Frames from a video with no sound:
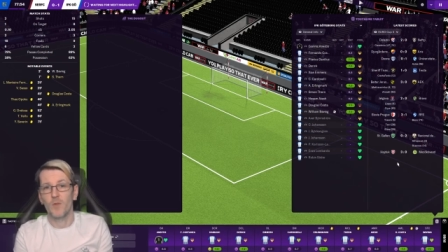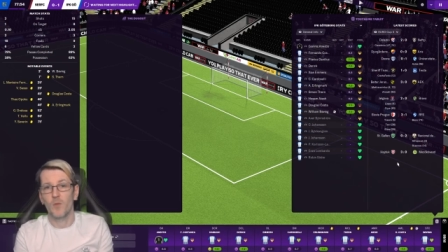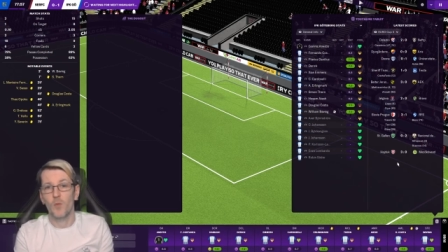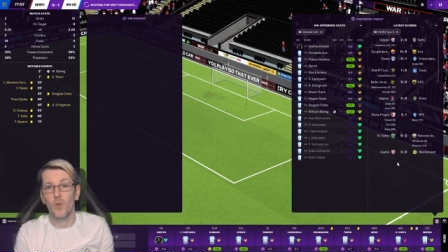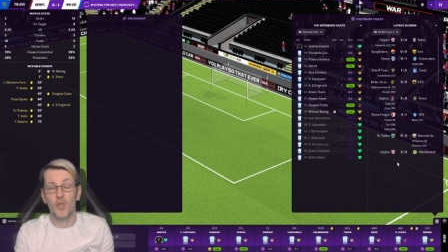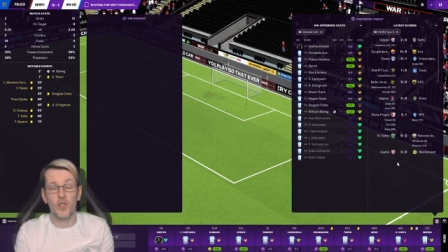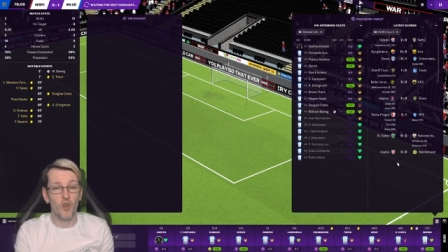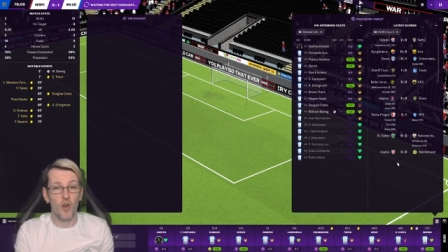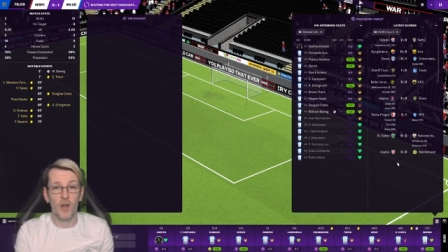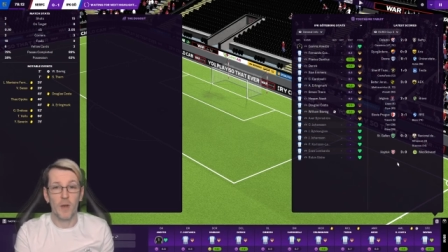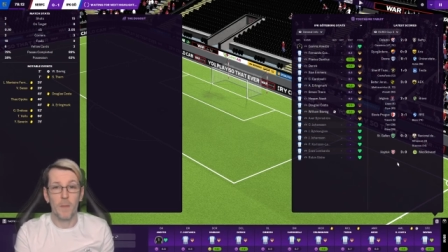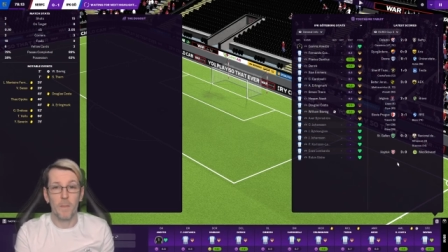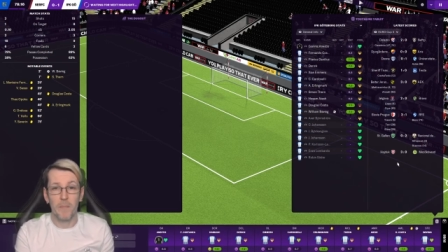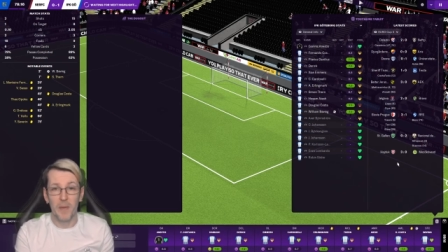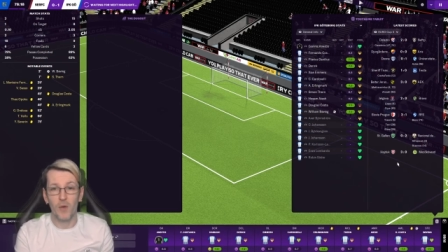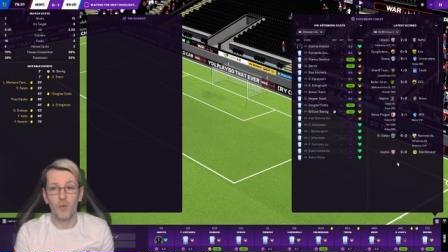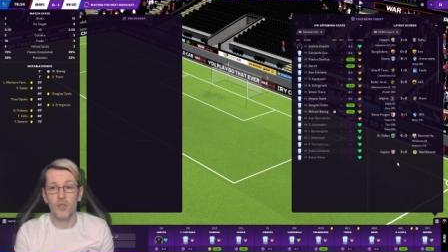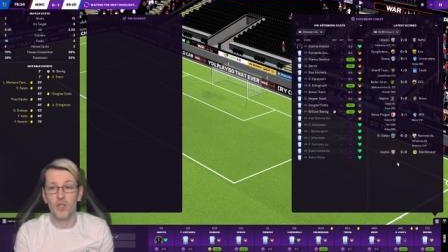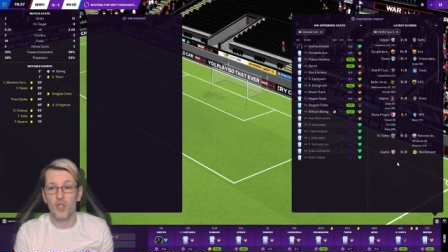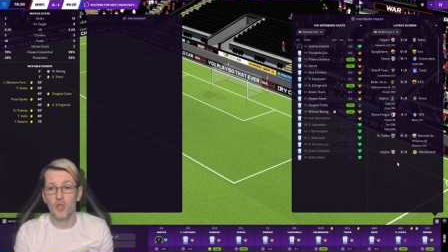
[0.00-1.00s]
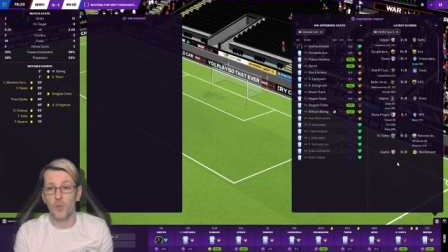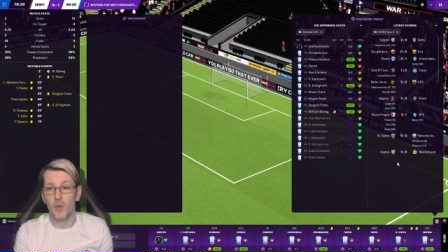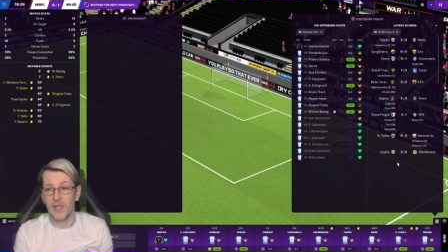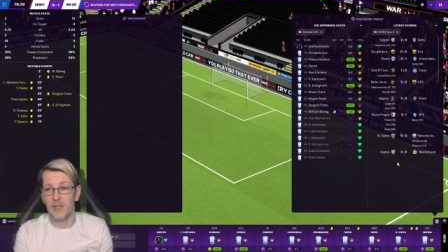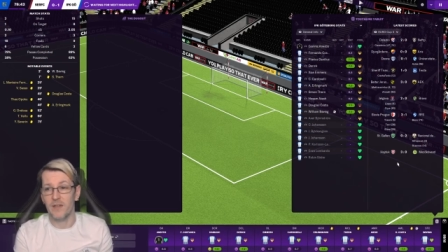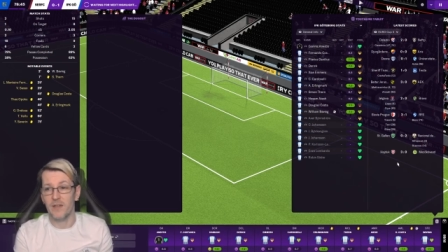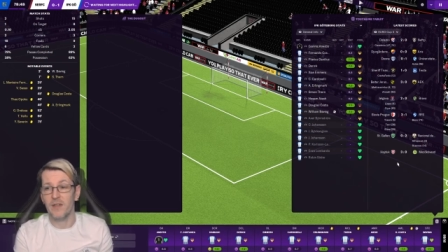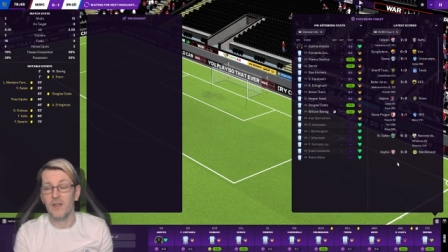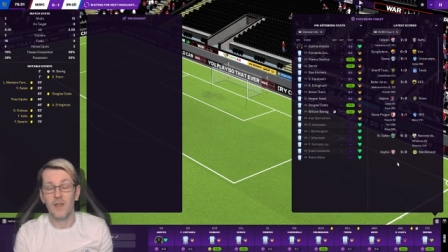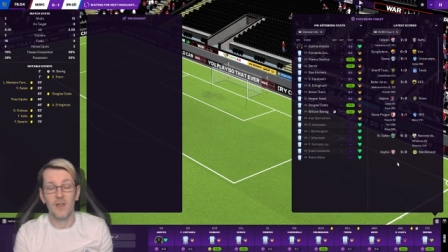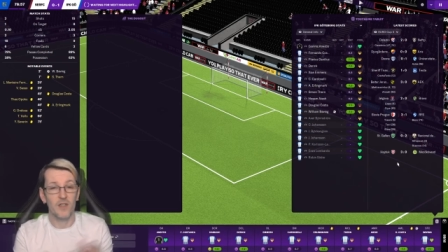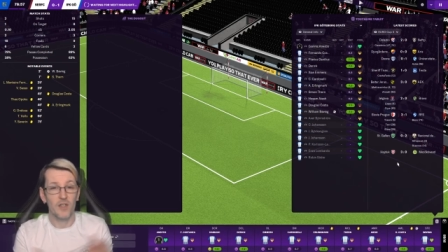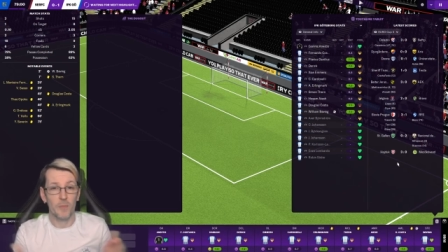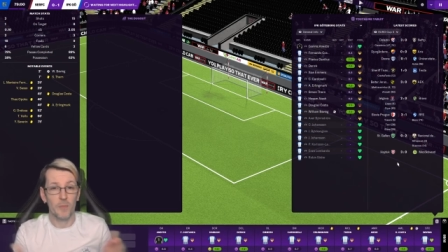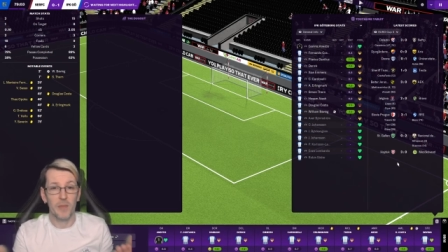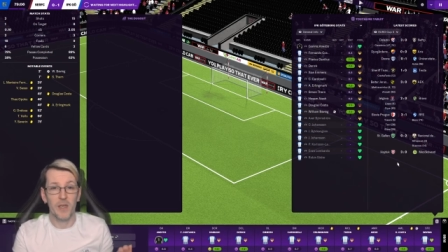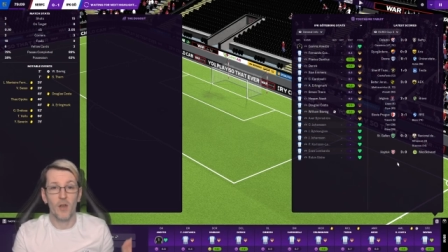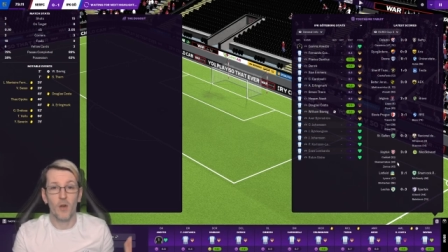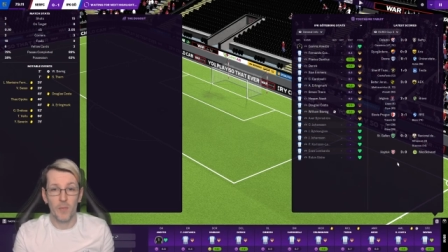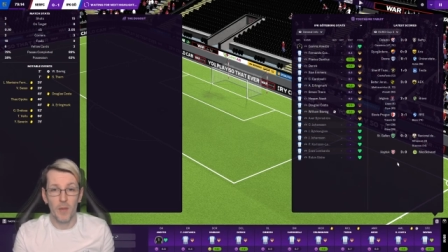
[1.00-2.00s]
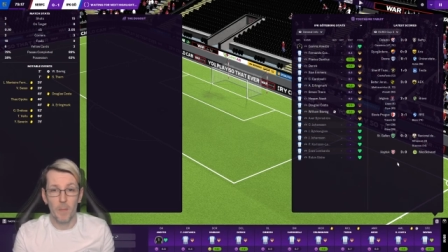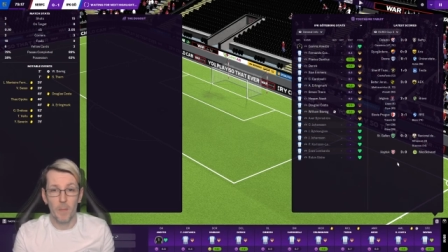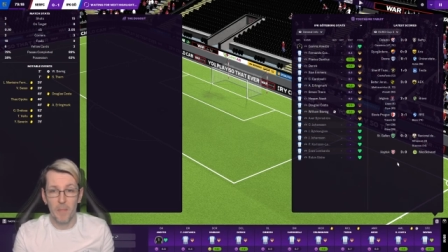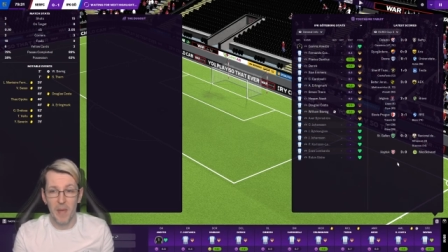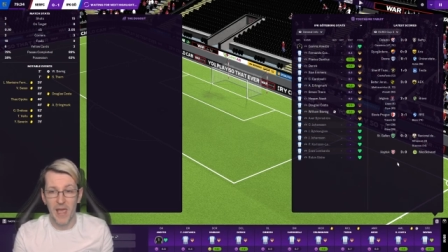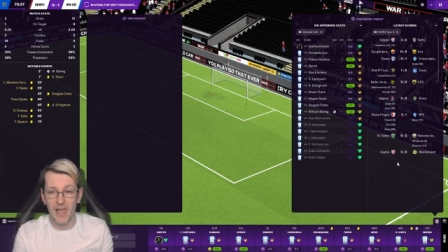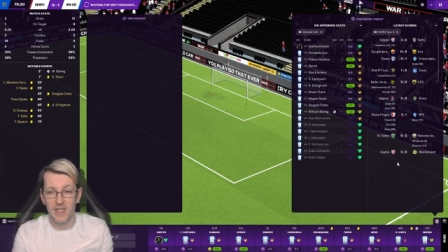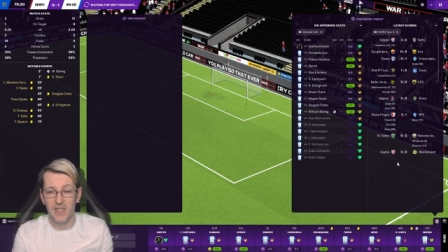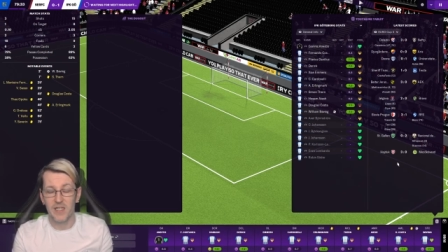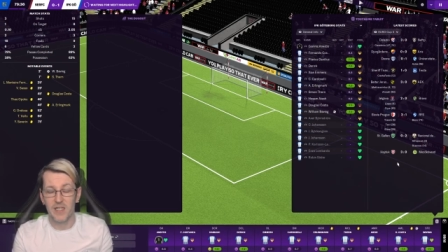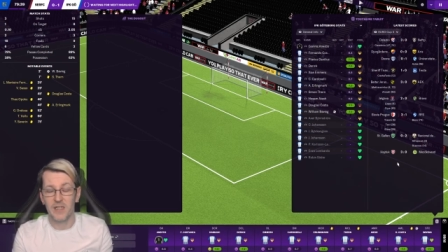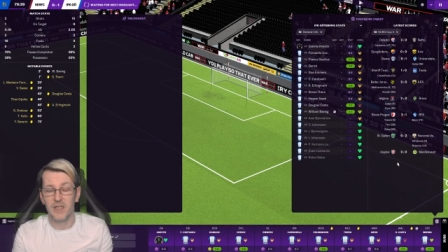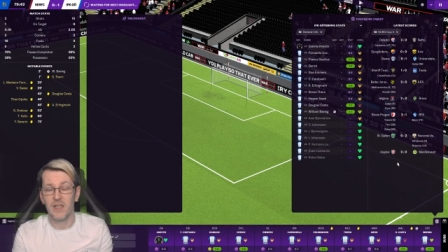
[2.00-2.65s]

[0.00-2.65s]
We're trying to build Sweden to become the best